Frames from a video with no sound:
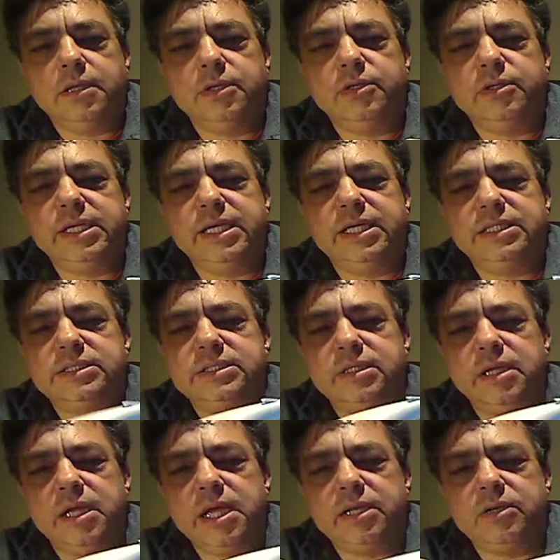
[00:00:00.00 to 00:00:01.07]
You'll hear a
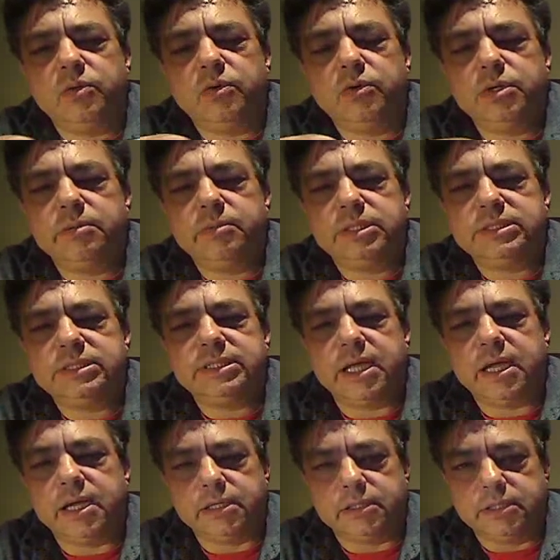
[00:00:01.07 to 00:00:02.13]
slight audible
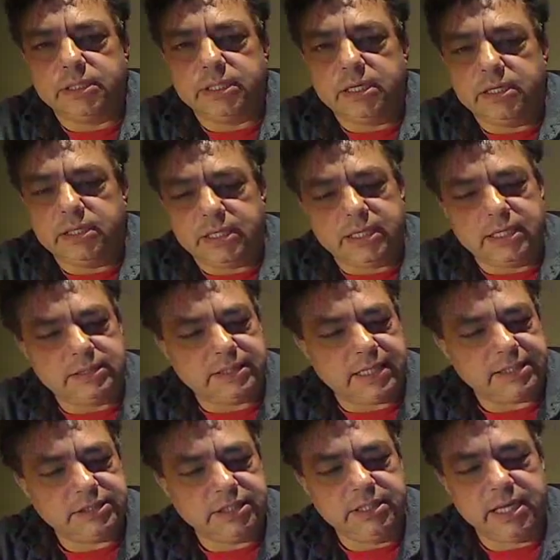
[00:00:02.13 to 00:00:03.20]
sound to tell you that it has
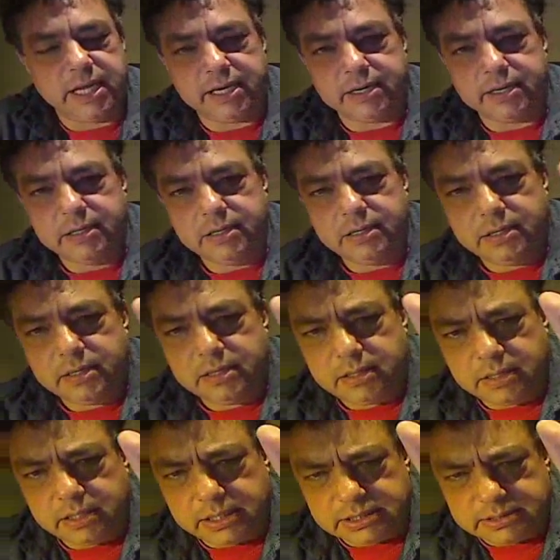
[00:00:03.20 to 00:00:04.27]
actually done
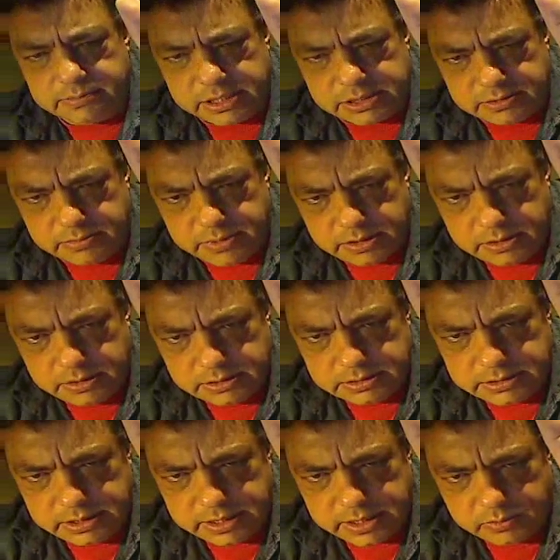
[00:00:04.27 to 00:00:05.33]
this measurement. You
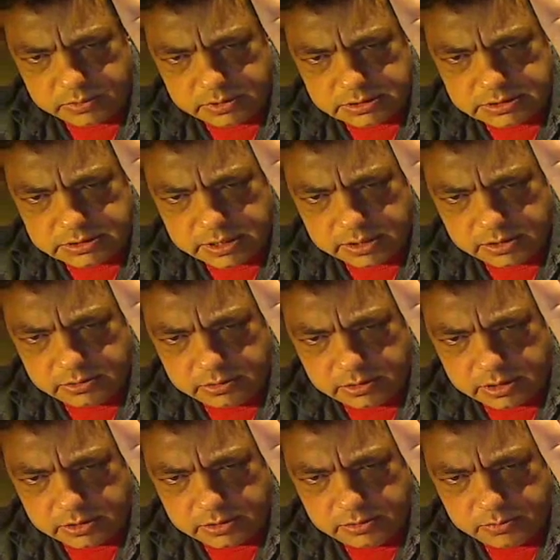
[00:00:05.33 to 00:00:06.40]
see that one is now
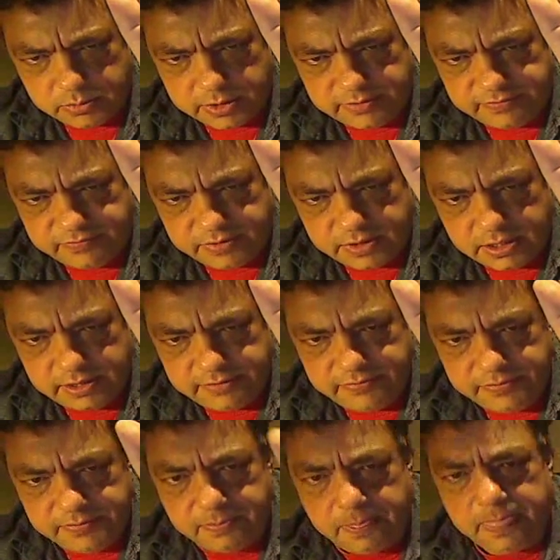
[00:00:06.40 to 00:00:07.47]

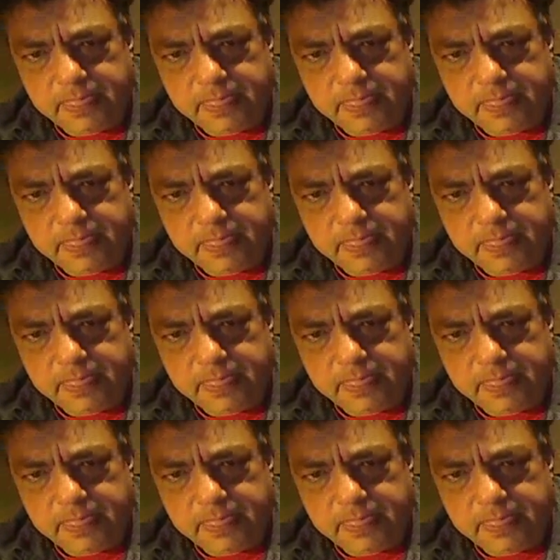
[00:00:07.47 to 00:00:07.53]
R2.5.